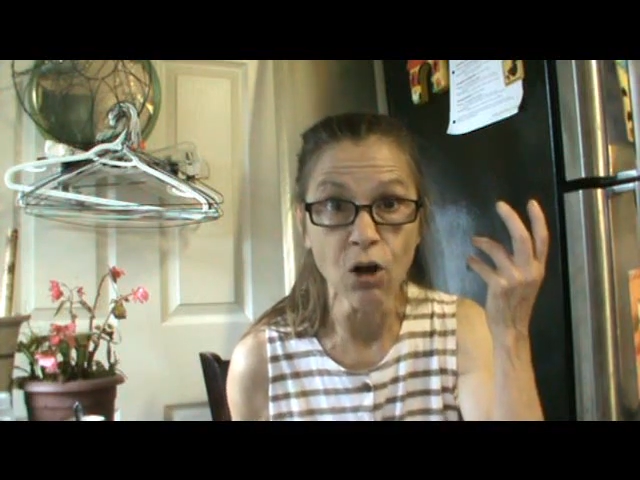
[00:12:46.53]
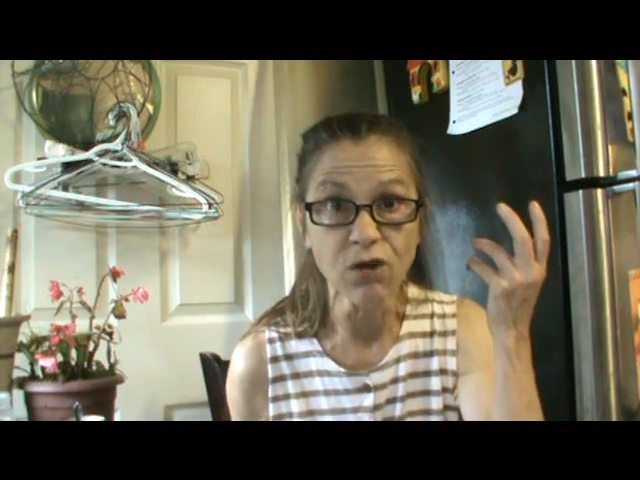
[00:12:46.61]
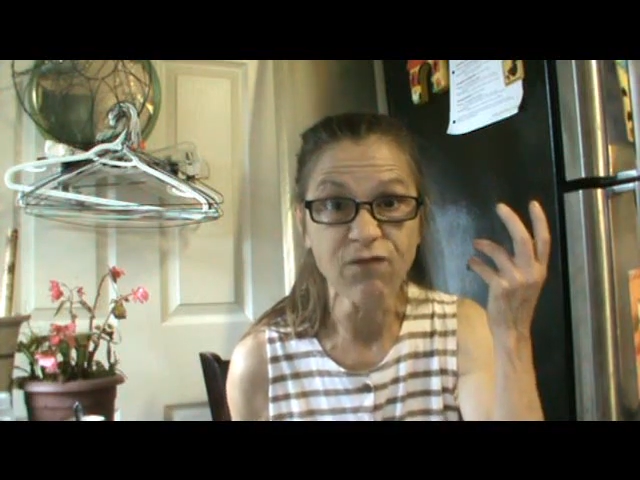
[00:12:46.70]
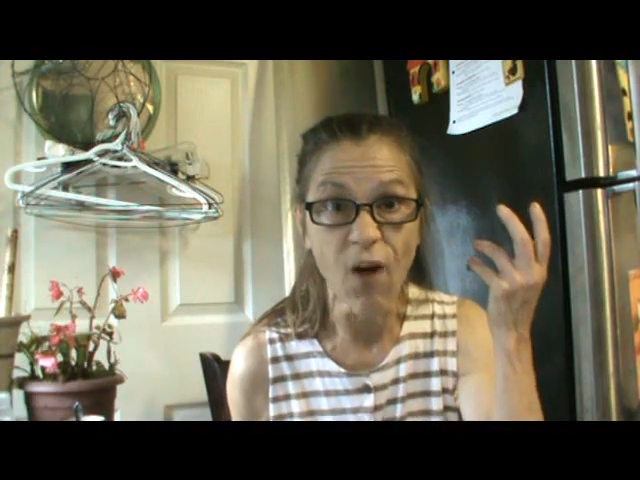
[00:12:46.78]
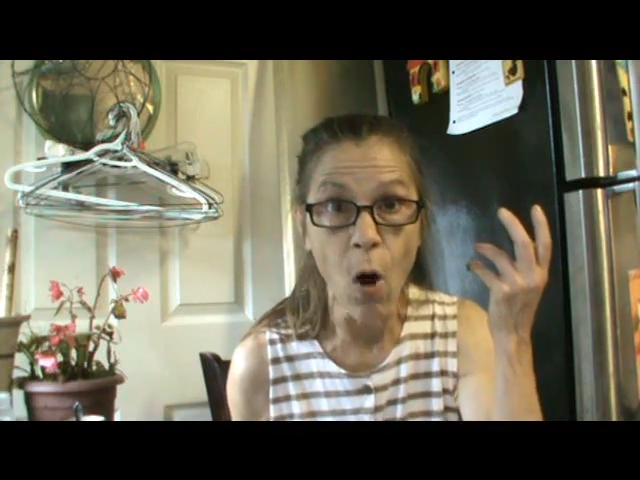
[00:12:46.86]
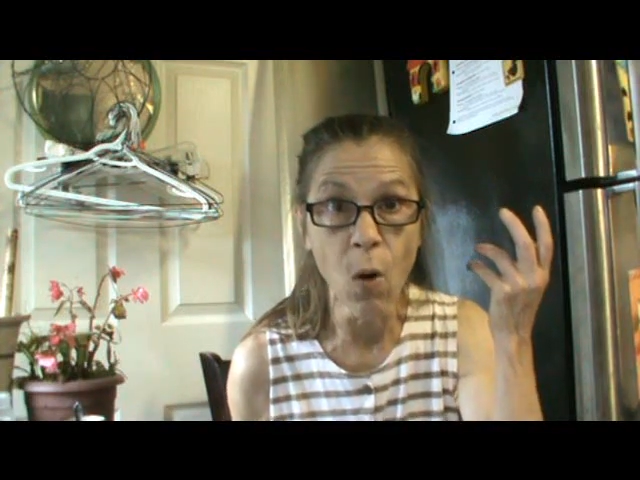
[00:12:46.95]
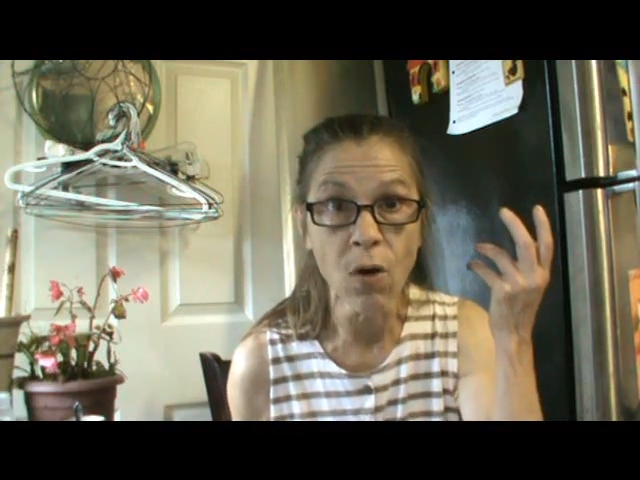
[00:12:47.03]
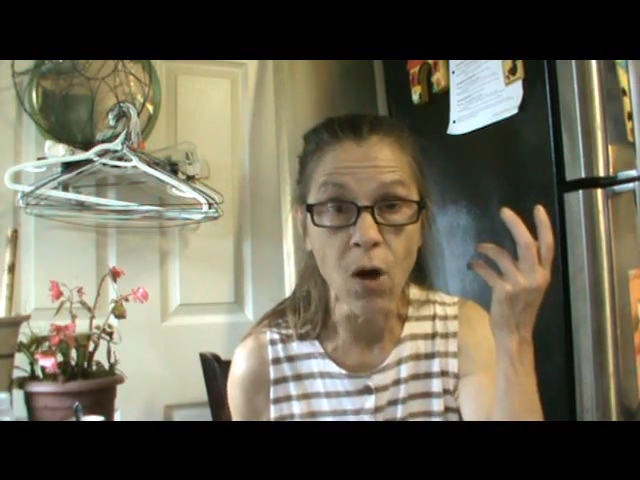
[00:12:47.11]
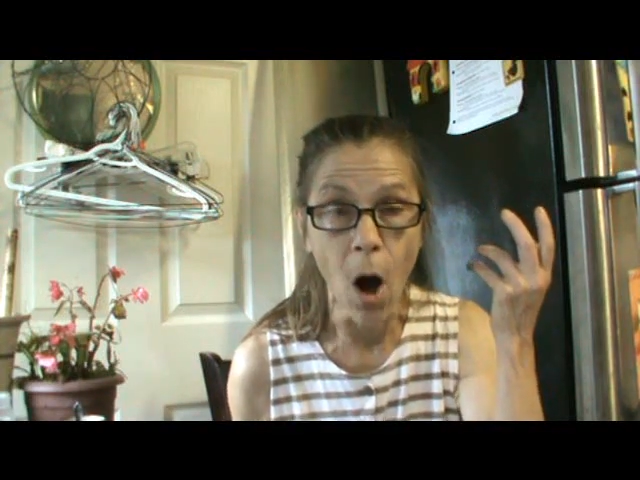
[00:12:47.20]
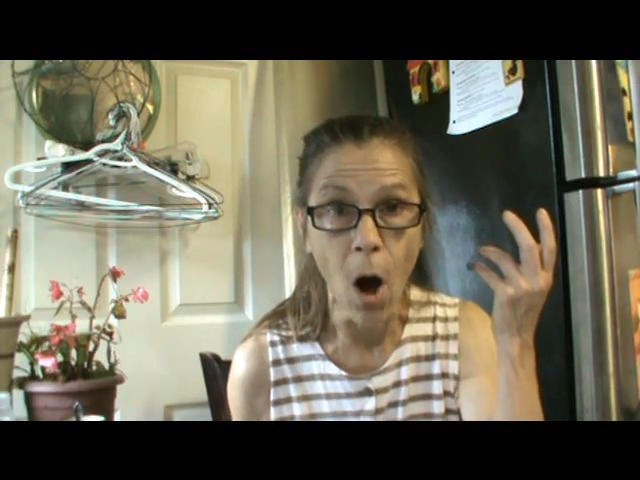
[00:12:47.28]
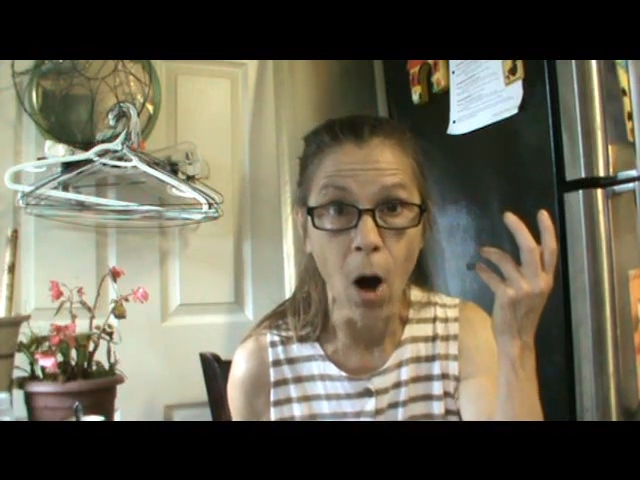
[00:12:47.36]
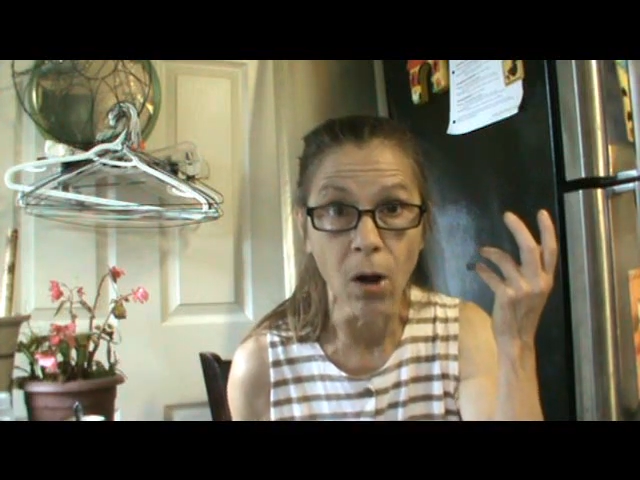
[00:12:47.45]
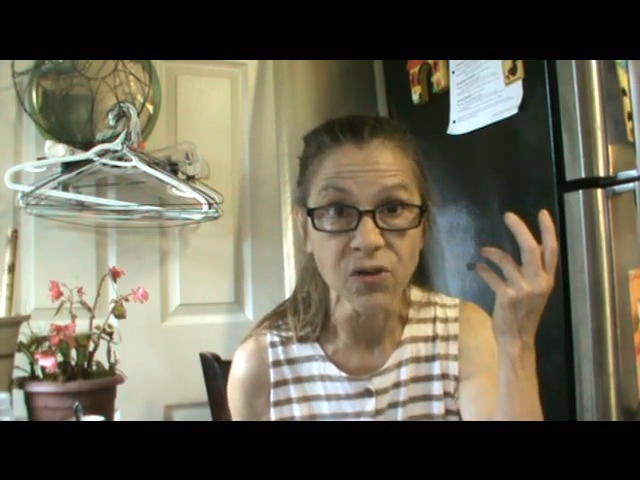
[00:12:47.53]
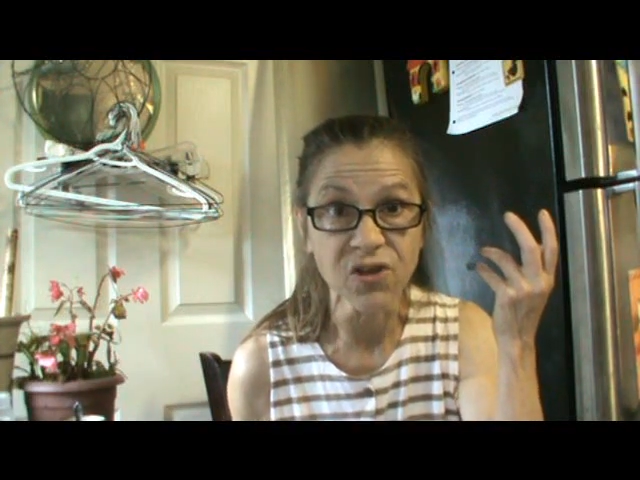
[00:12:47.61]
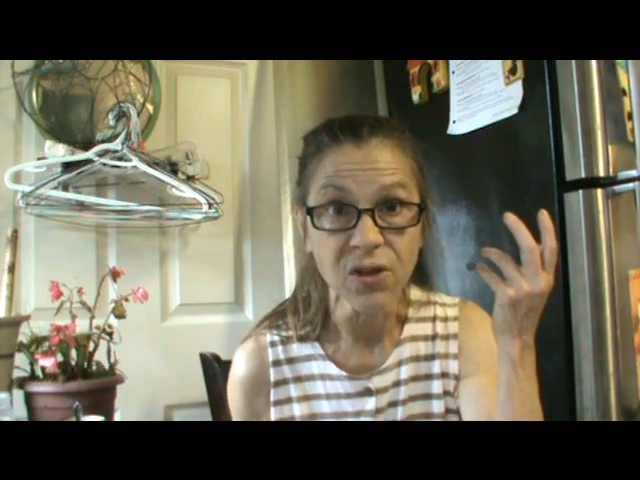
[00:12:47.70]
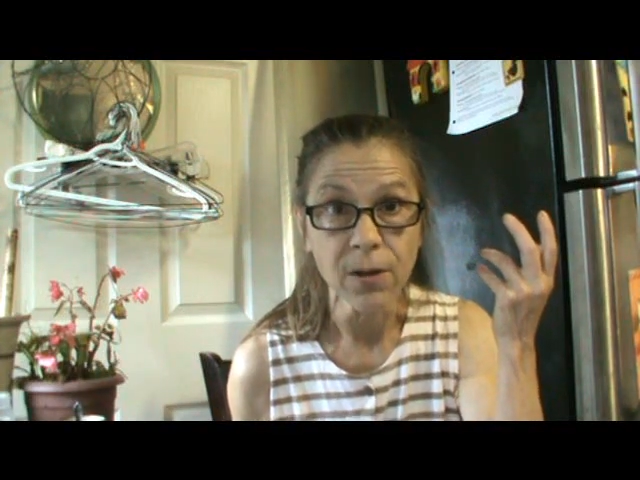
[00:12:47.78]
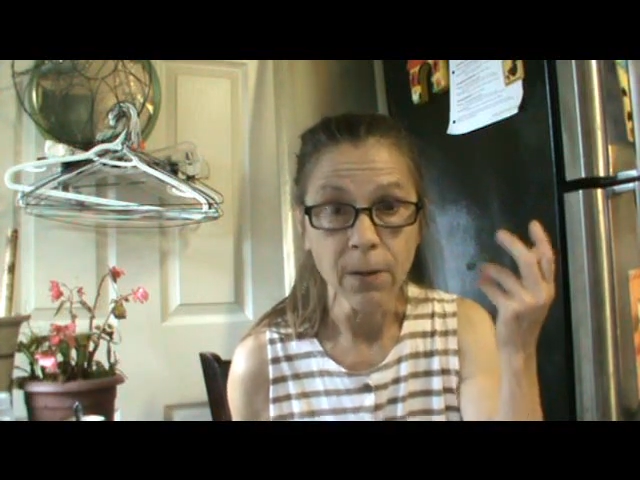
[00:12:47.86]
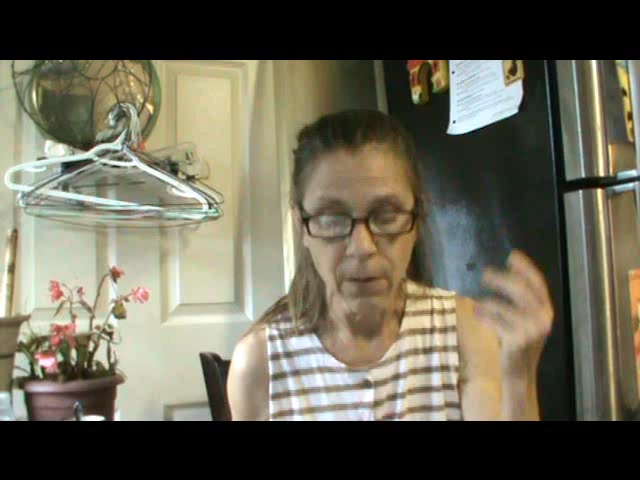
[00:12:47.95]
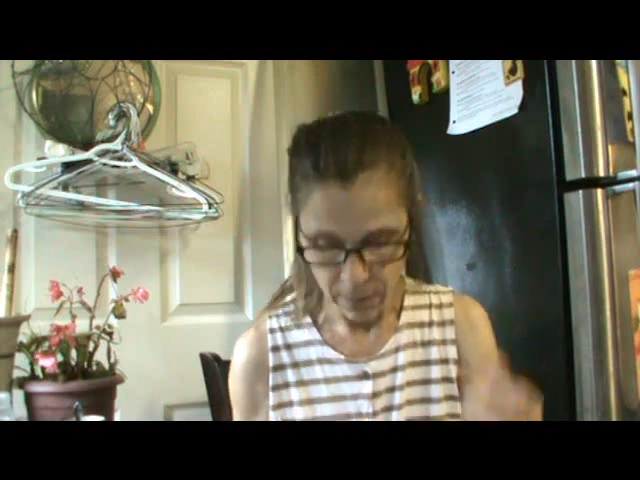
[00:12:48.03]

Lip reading: those phone calls.